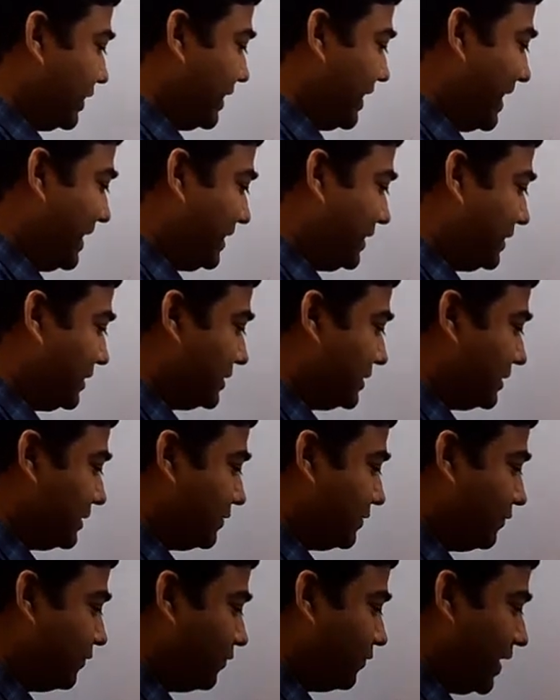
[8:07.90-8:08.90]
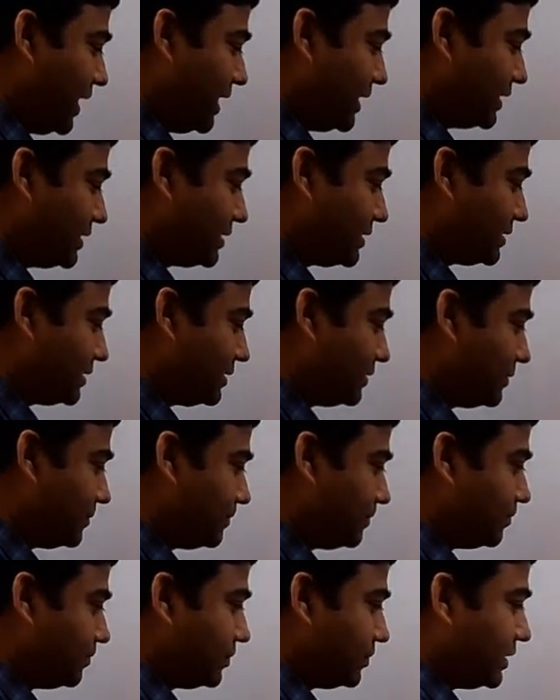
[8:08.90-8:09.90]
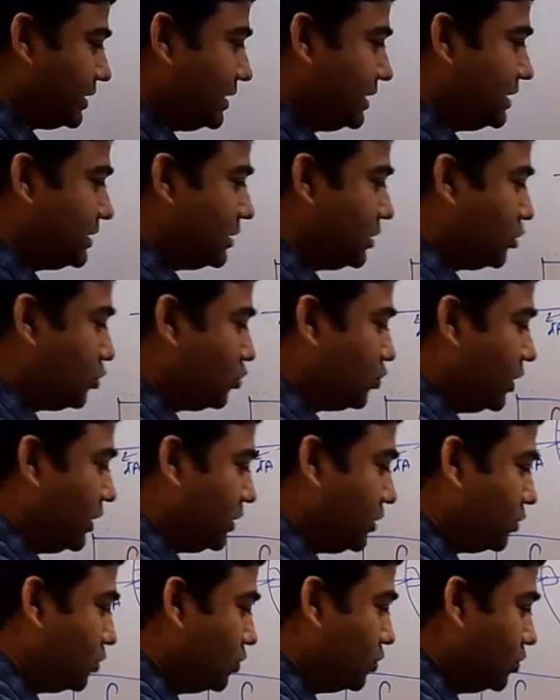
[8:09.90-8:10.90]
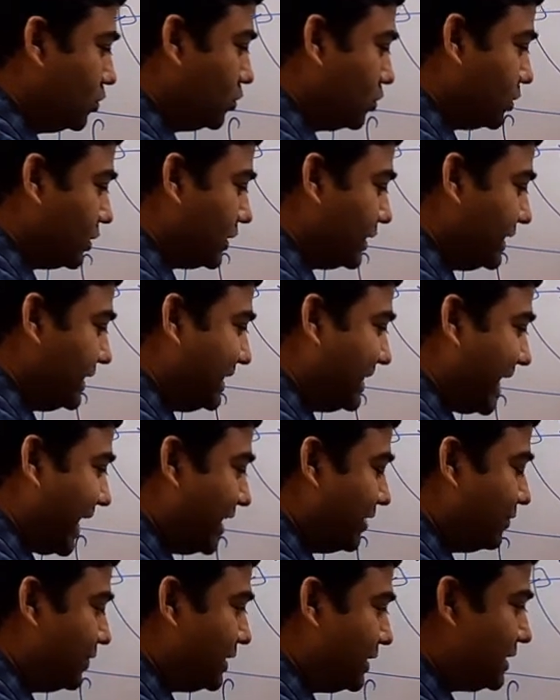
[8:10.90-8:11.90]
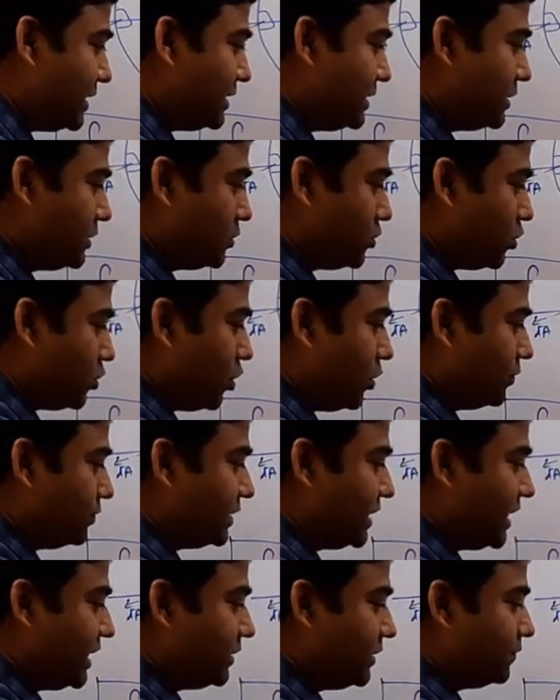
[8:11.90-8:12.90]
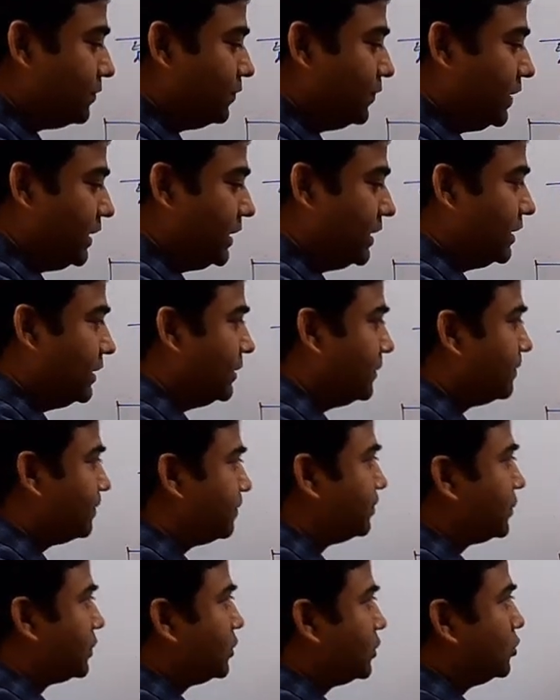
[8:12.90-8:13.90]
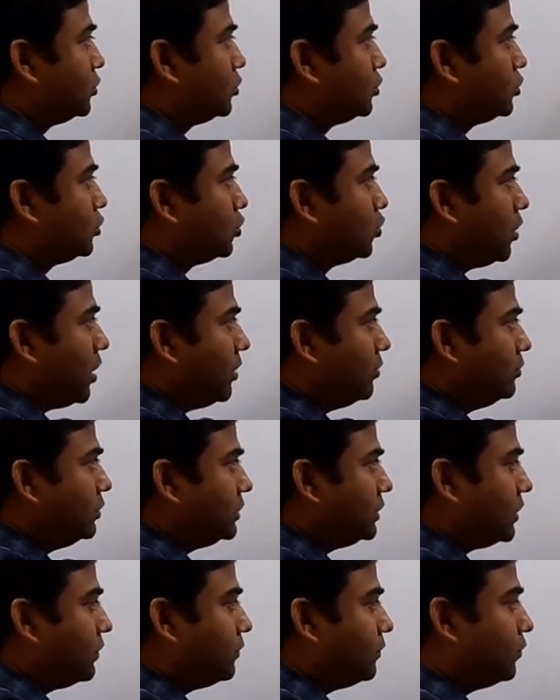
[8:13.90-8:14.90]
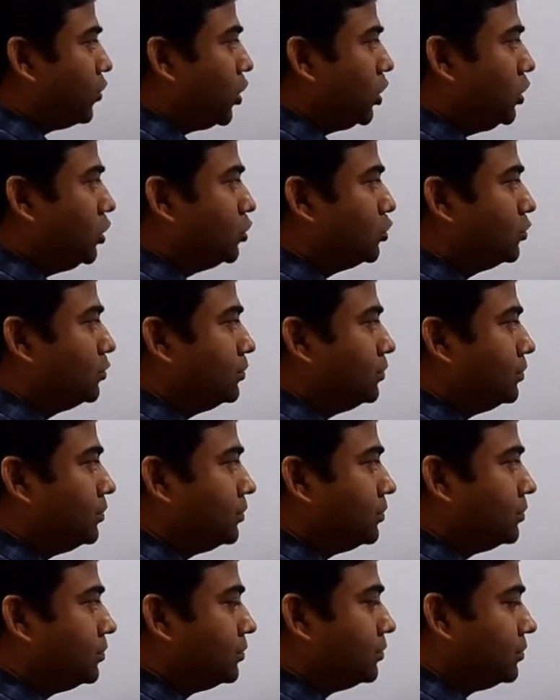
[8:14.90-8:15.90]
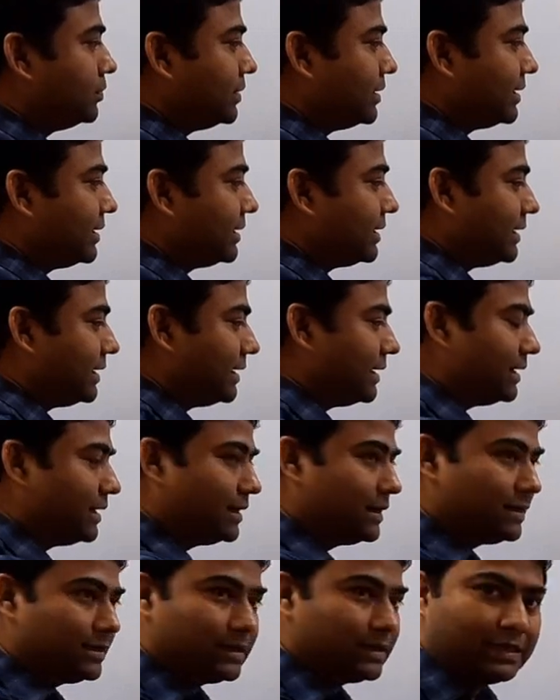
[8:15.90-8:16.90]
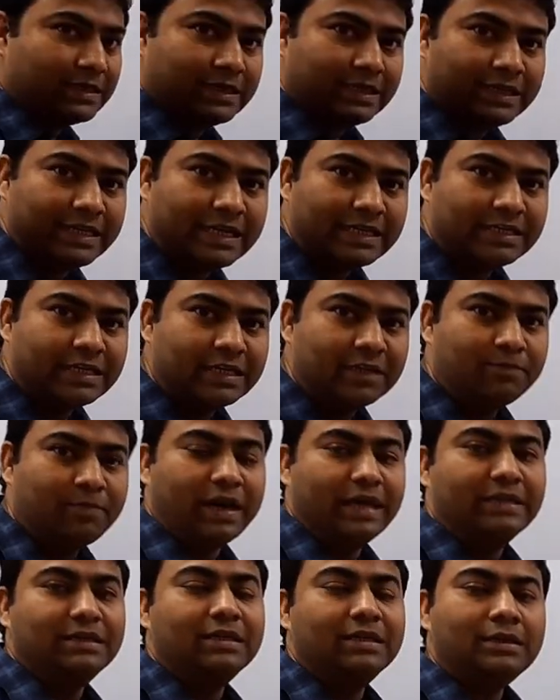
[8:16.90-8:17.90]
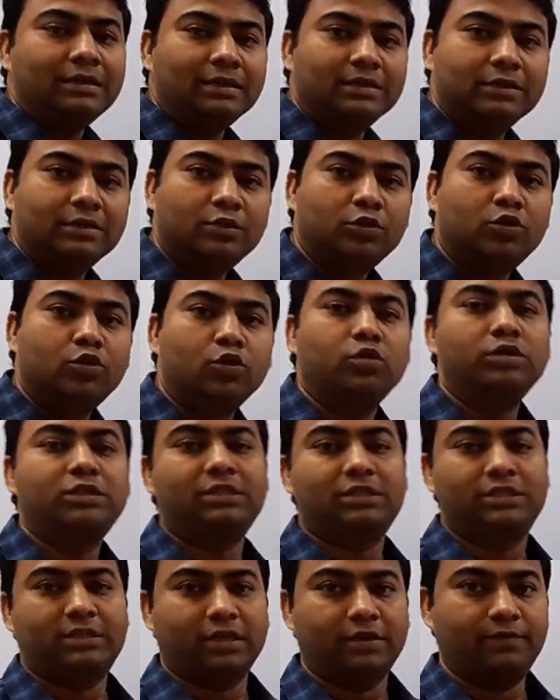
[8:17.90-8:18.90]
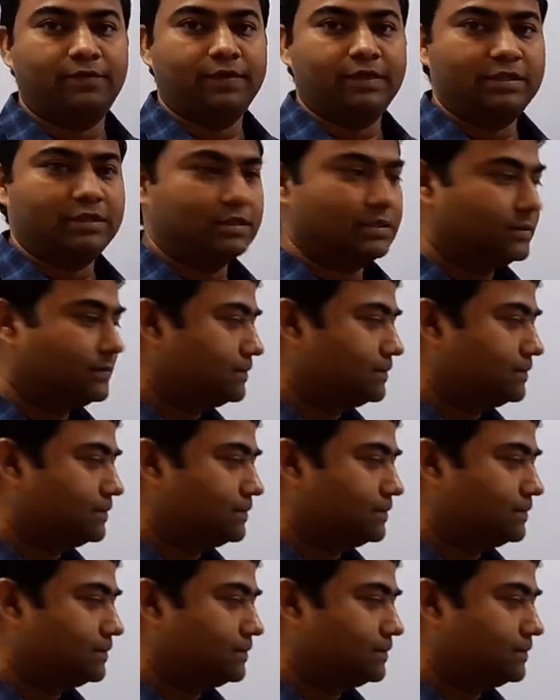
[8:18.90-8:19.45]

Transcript: net flux is equal to divergence of that field throughout the volume created by the closed surface,